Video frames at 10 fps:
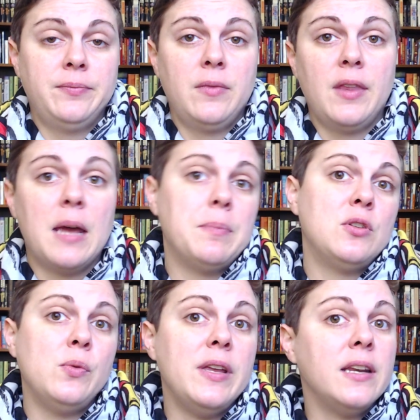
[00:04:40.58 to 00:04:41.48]
that
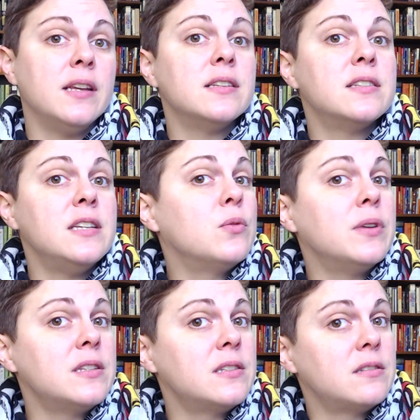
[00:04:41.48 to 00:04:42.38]
between
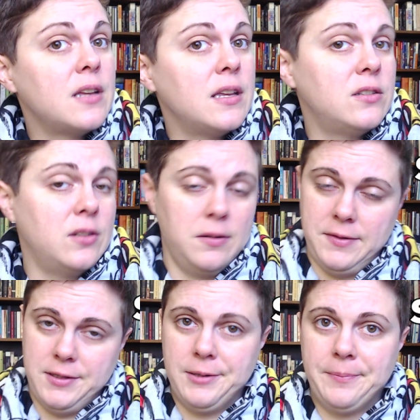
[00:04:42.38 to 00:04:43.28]
sequence and
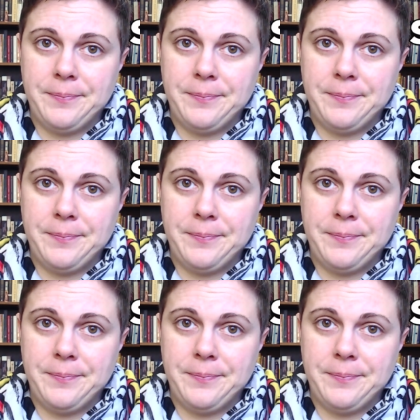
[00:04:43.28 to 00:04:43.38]
surface.